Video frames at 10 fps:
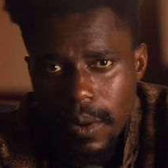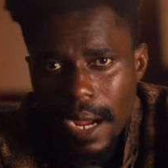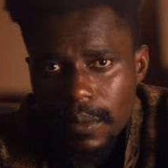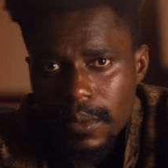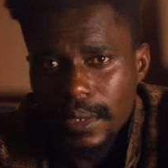
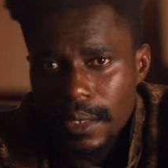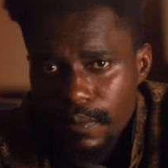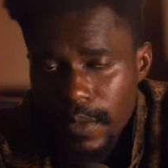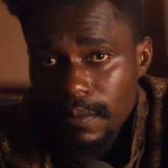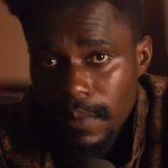Why would the
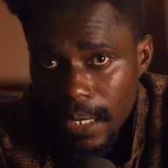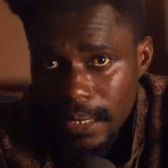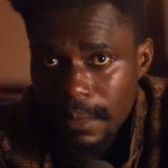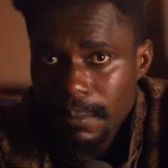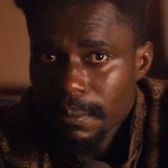free
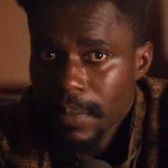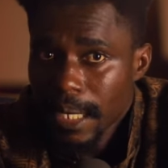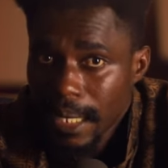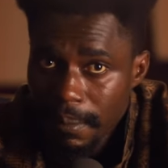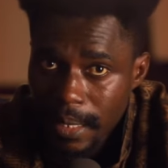version be
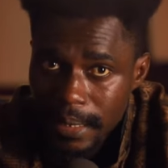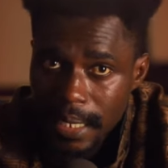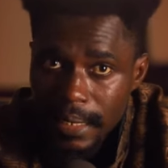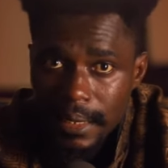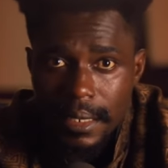
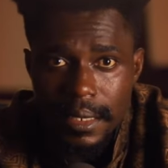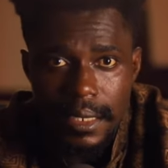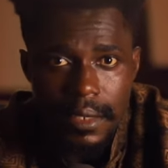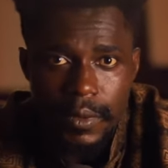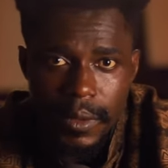limited
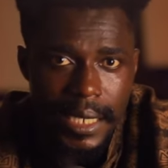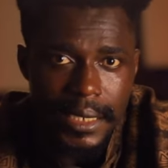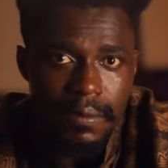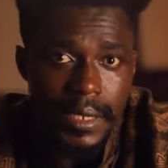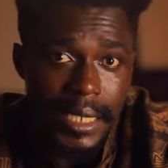if you
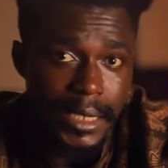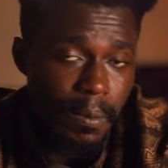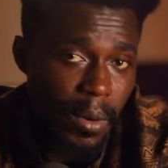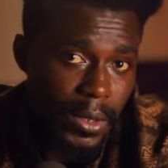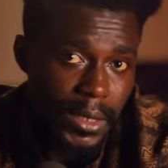can't even
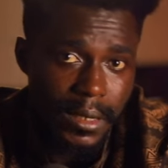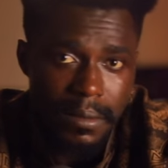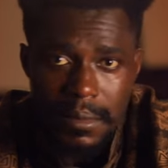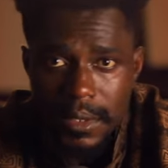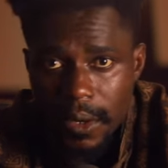export
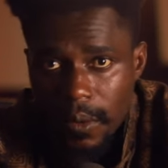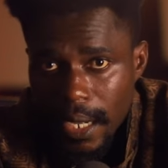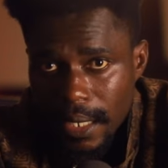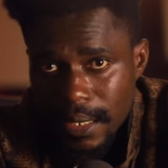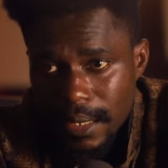your
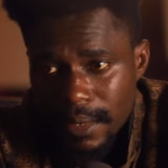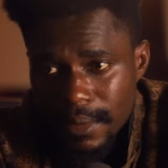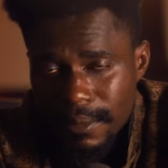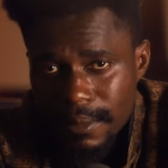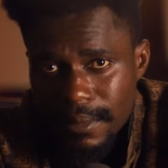work?
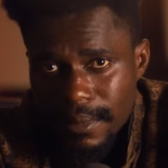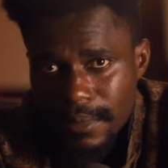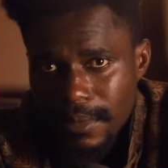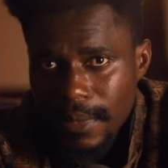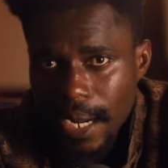
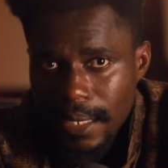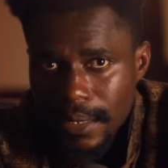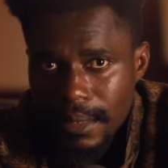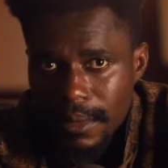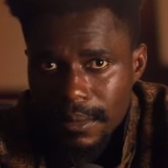
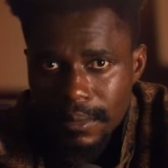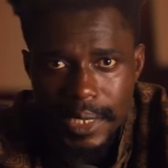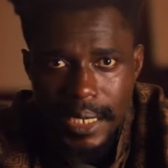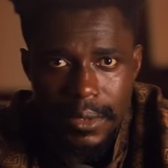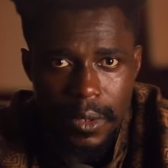Right.
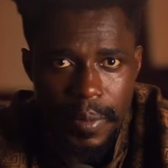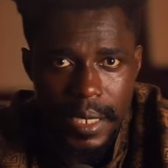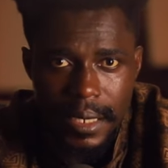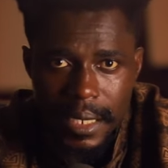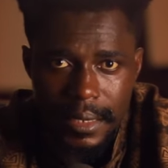Just
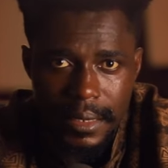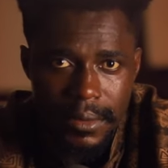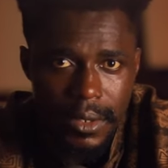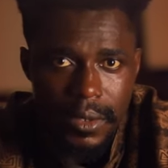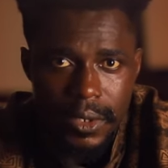open it
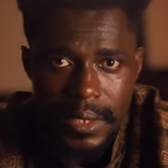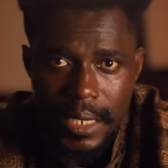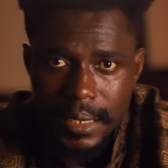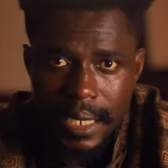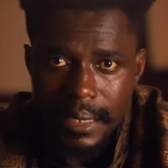so
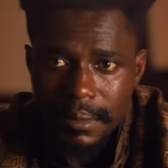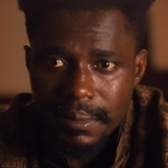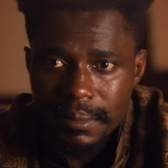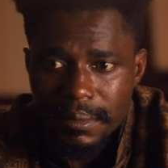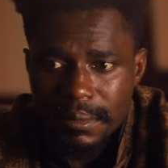users can